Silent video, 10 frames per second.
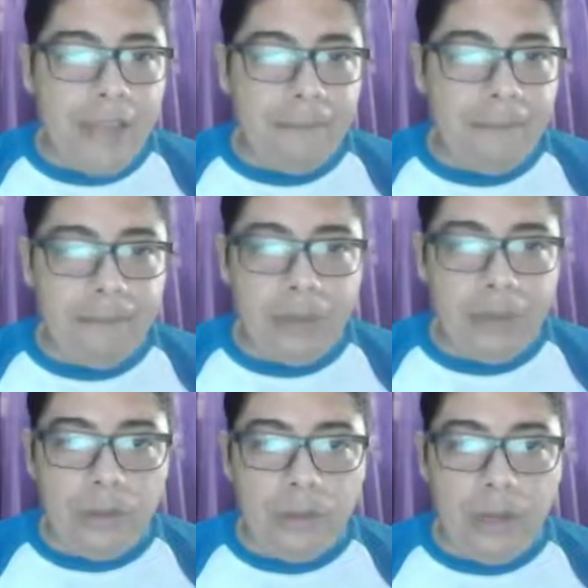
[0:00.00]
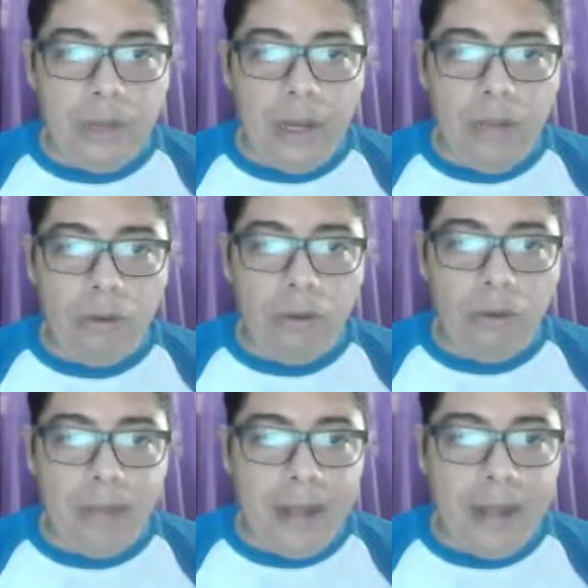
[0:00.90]
For that,
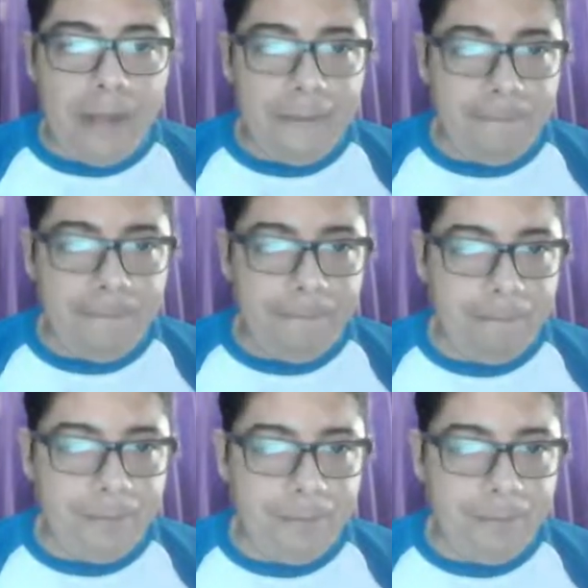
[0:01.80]
click on go back.